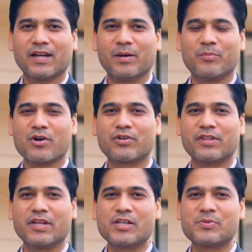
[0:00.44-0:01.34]
I'm Dr.
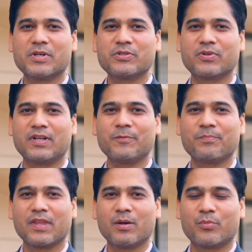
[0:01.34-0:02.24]
Dinesh Banswal,
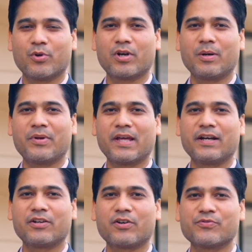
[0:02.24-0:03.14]
Program
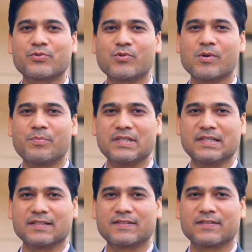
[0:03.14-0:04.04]
Director of School of
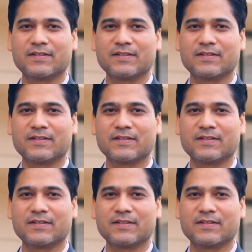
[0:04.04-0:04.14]
Business.